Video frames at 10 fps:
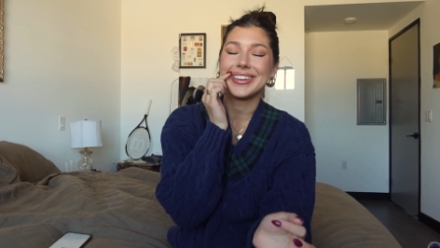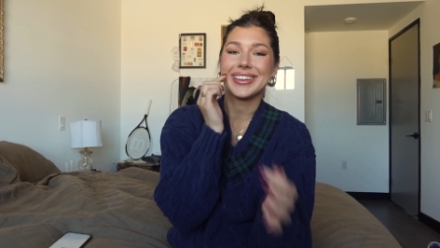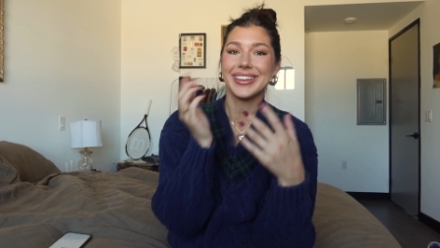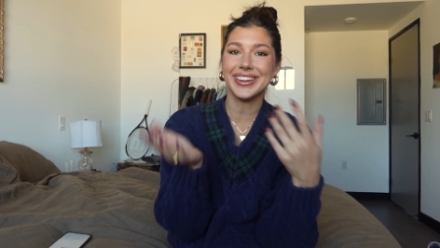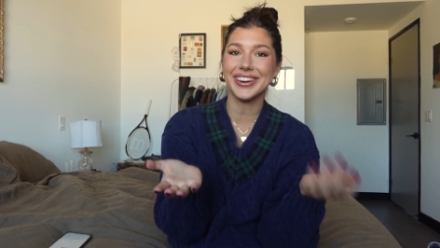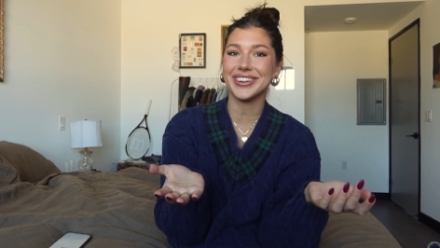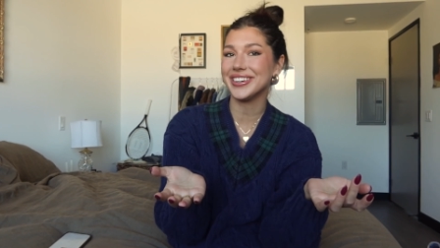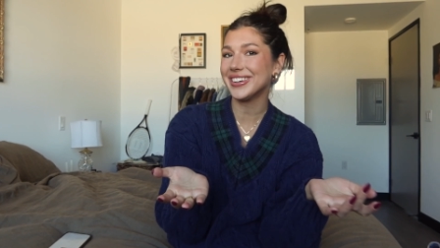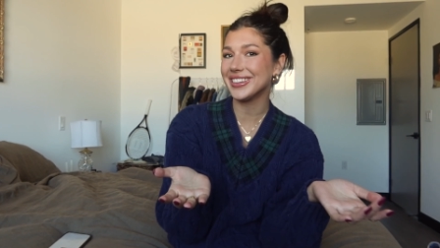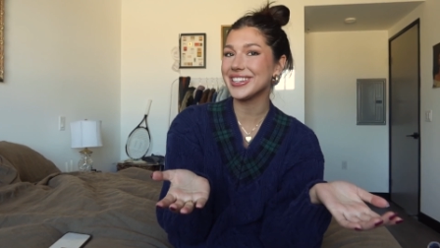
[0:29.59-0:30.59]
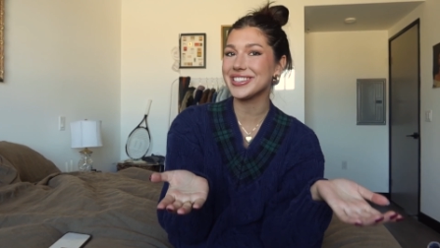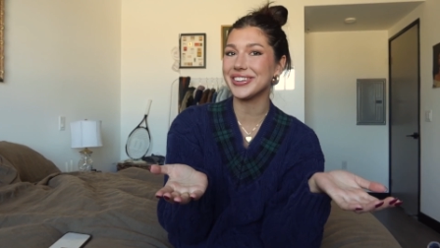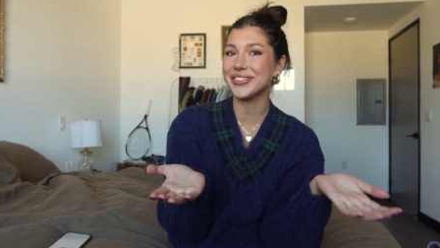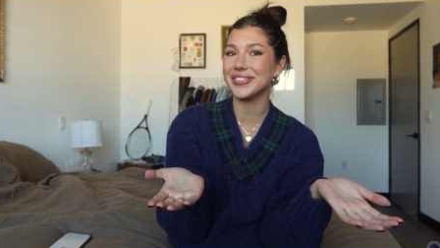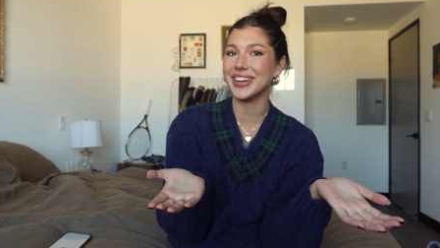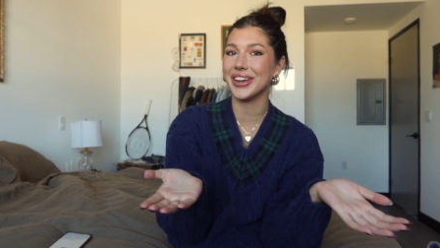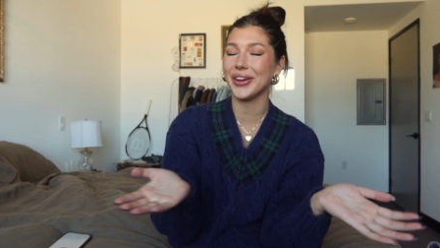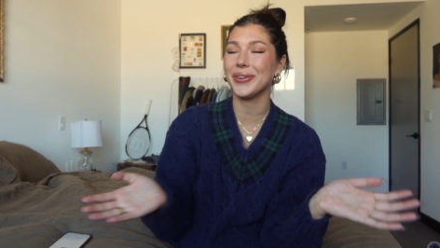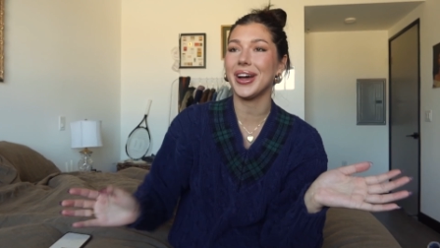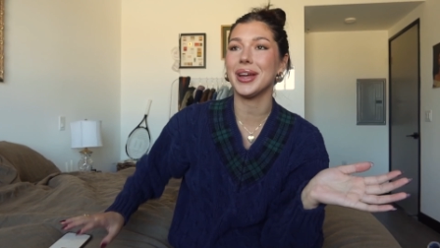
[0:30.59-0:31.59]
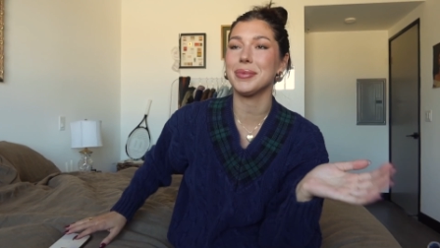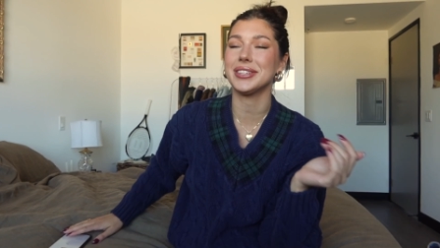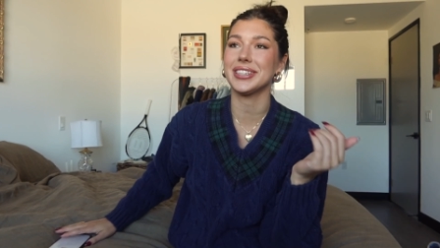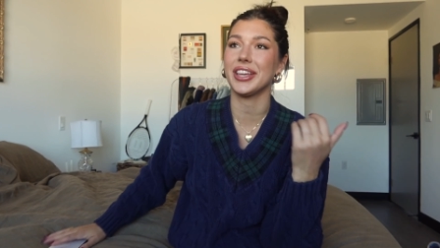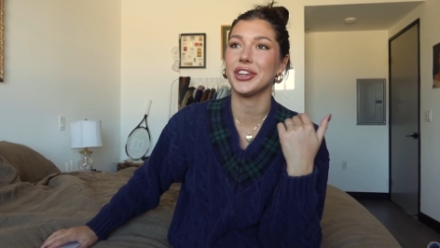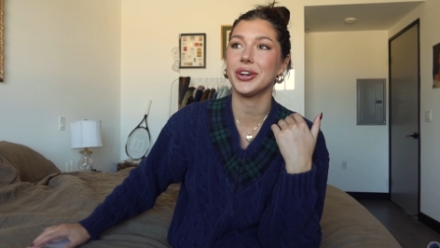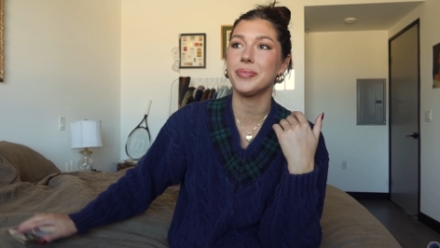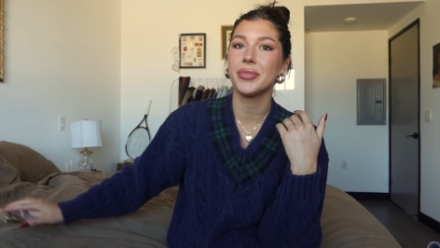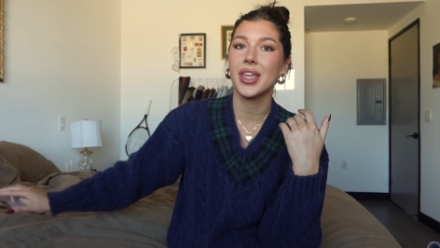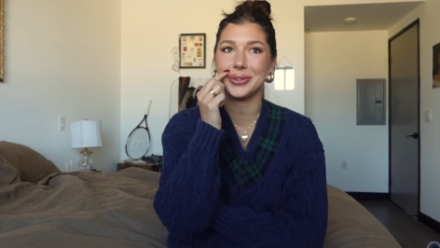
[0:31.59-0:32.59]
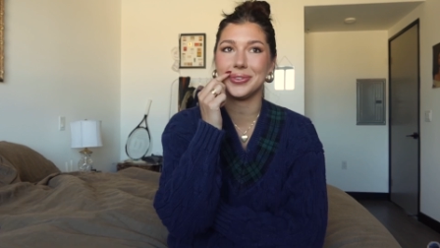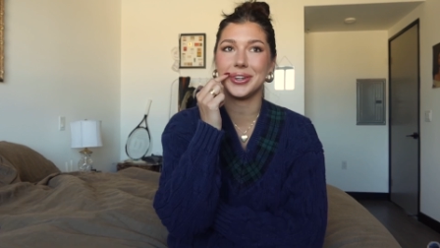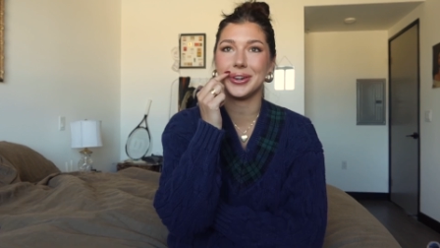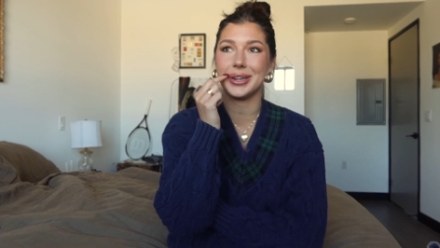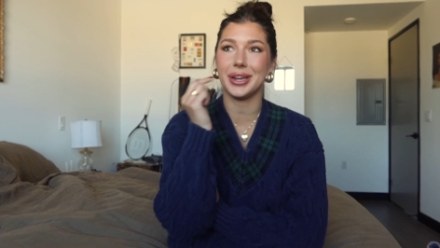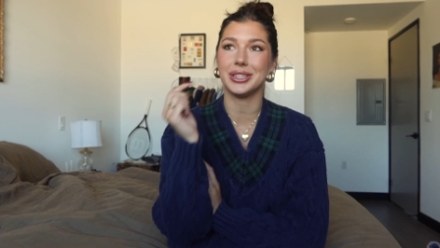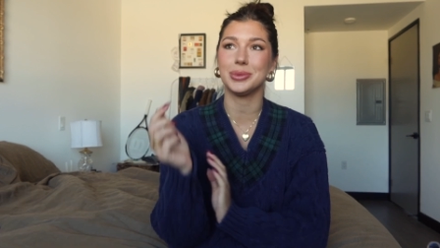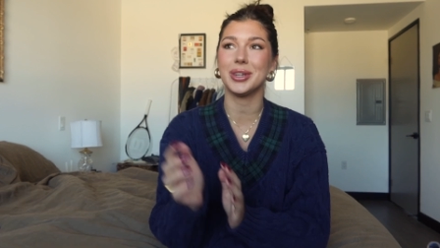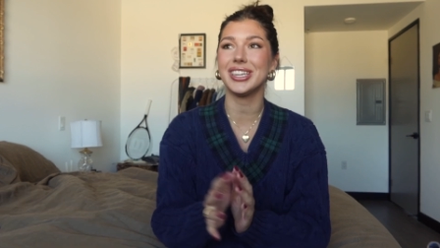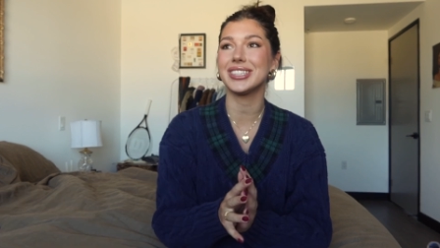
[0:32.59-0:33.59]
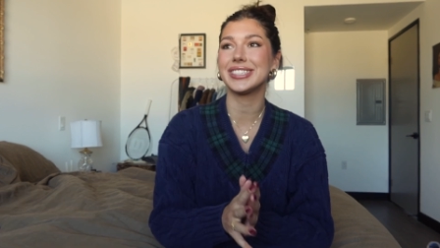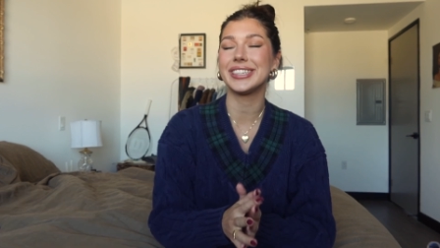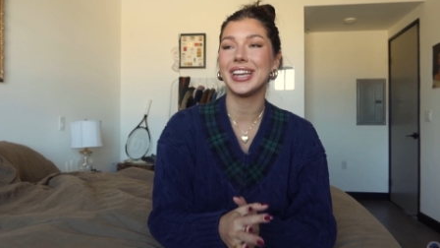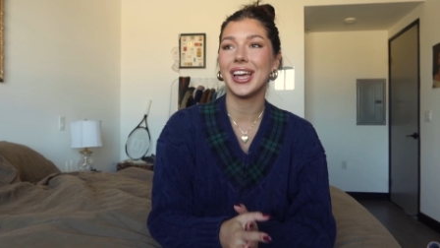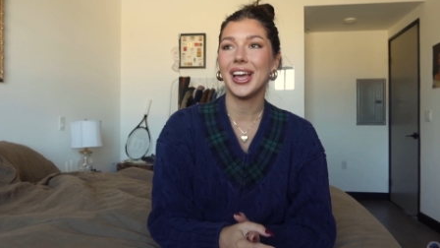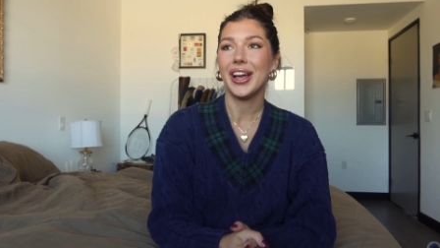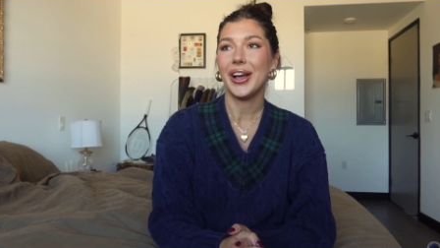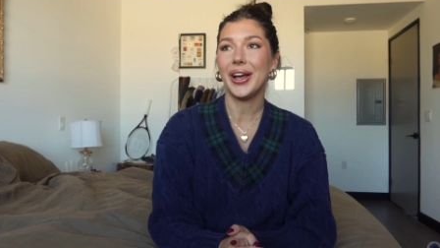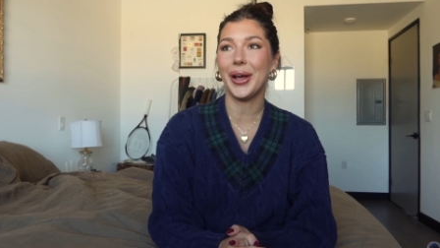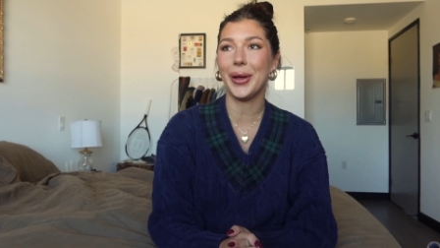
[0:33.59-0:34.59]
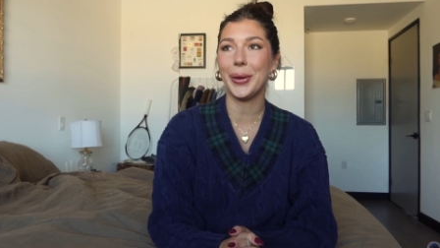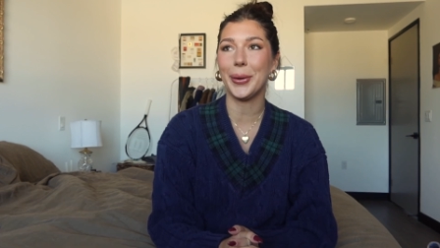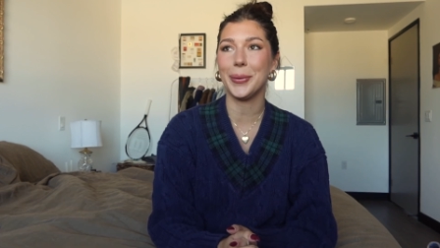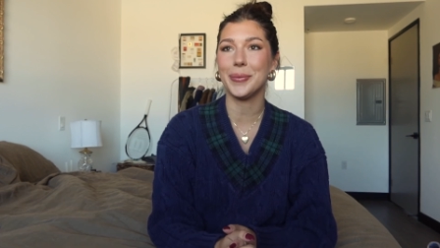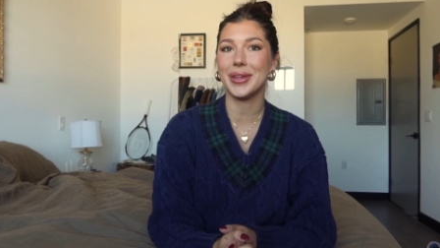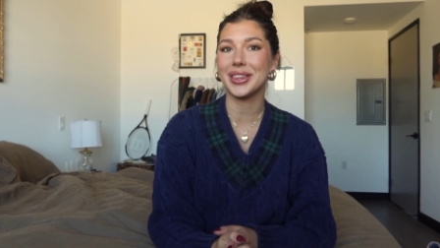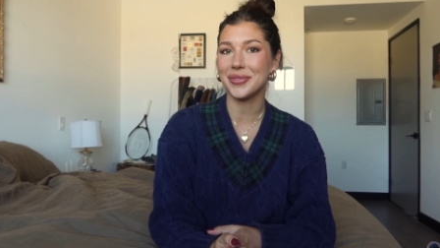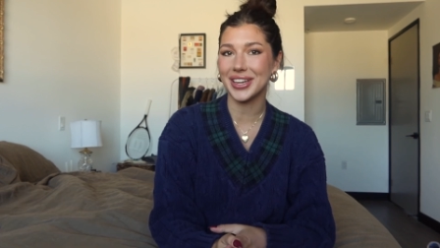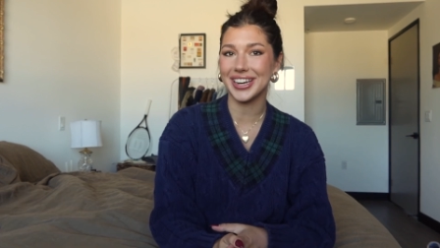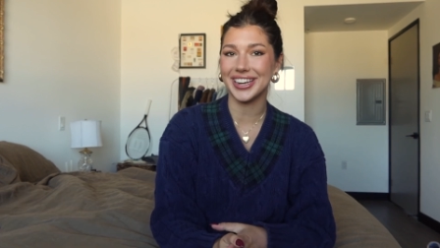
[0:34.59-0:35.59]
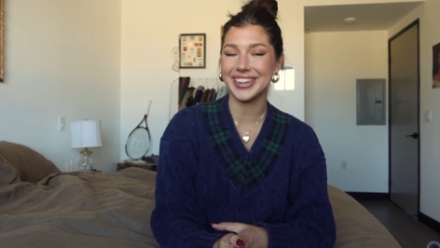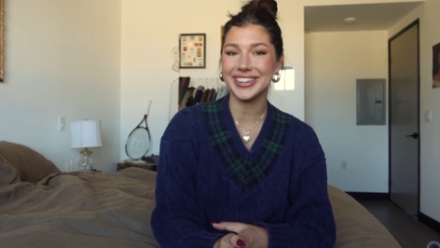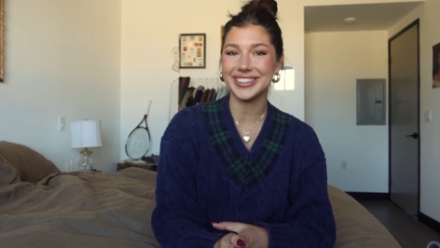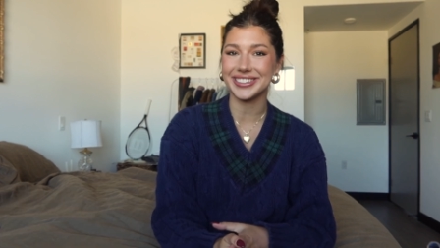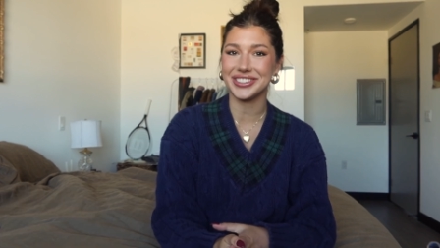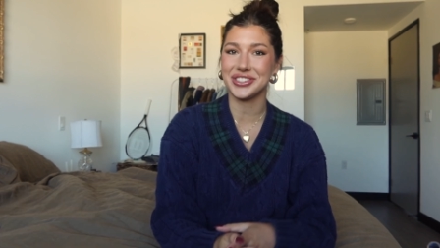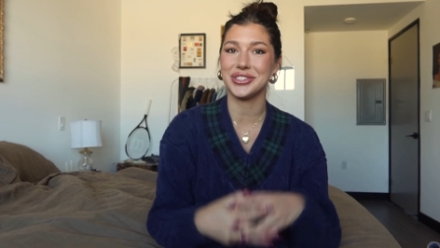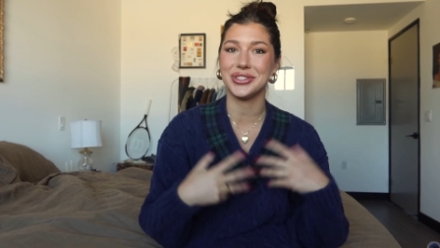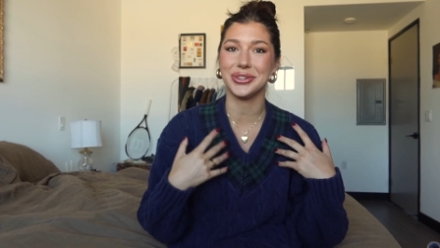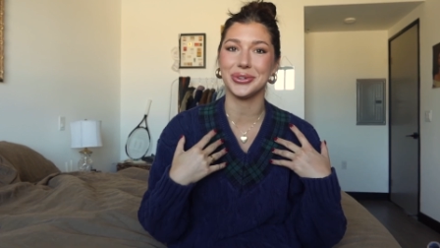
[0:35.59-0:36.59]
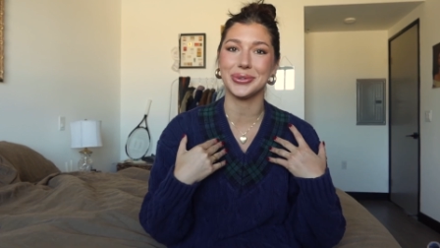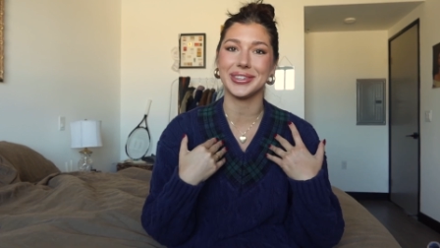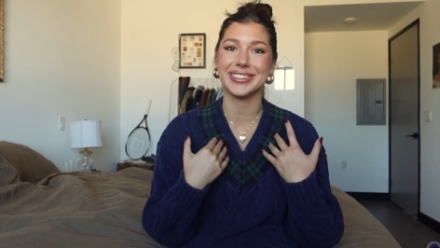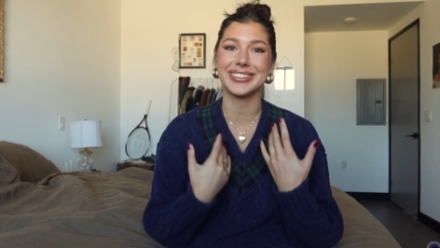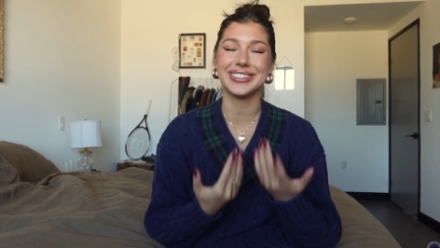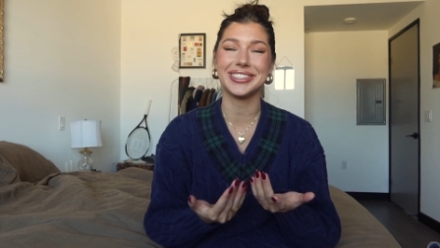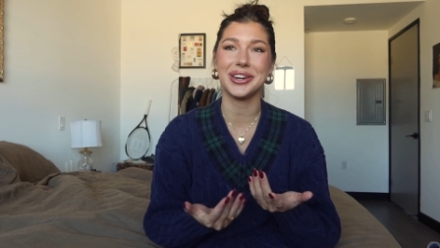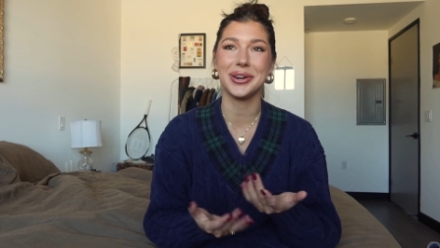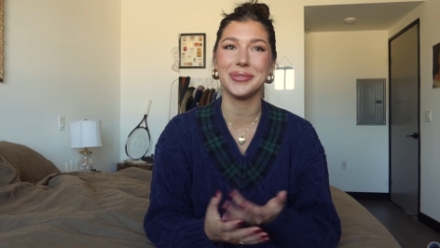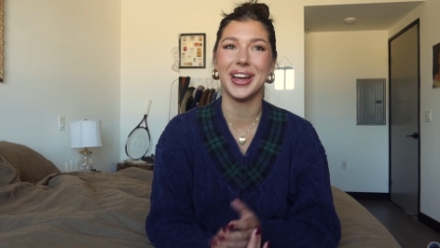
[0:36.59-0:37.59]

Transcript: here in this little video I put together for your engagement um, at the beginning just to share